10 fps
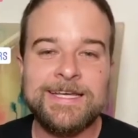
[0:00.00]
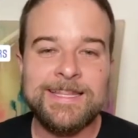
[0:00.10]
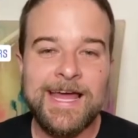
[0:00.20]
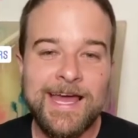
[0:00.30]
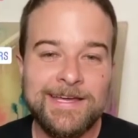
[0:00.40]

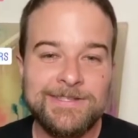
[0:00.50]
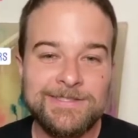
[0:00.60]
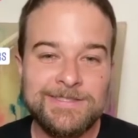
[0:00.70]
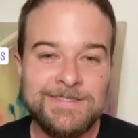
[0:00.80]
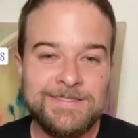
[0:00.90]
that
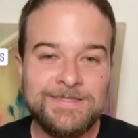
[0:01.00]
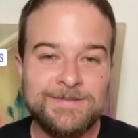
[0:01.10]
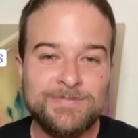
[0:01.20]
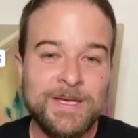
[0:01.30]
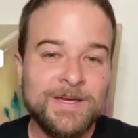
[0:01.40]
uses
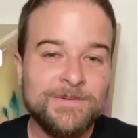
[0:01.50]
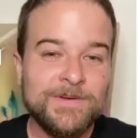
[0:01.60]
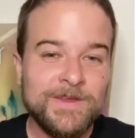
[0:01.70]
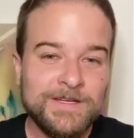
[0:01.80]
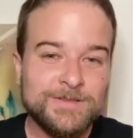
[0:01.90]
playing
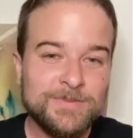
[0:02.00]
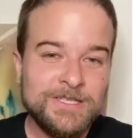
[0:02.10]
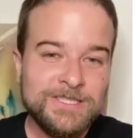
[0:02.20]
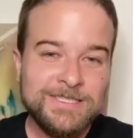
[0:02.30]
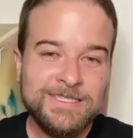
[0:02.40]
with
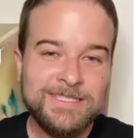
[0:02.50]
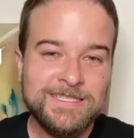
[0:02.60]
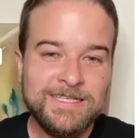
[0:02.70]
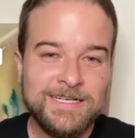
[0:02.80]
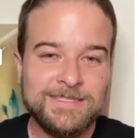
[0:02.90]
expression
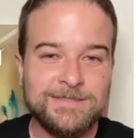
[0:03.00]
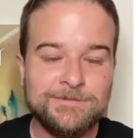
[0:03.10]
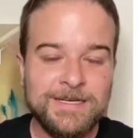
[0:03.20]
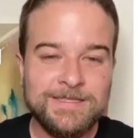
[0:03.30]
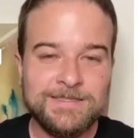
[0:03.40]
as a
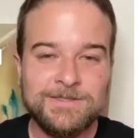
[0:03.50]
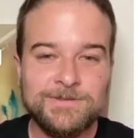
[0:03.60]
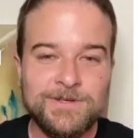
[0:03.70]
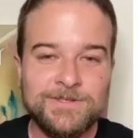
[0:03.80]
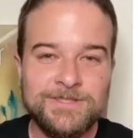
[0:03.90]
way to
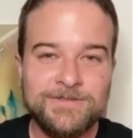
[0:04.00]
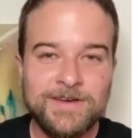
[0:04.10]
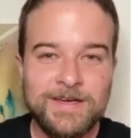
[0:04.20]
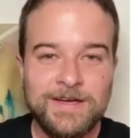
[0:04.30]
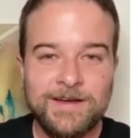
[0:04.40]

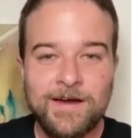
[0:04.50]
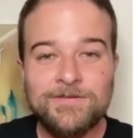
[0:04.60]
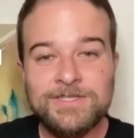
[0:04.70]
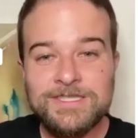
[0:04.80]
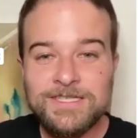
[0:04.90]
cultivate
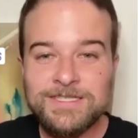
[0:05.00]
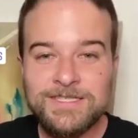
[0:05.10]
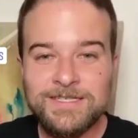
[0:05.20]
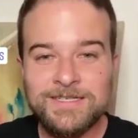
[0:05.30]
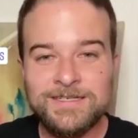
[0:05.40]
conversation,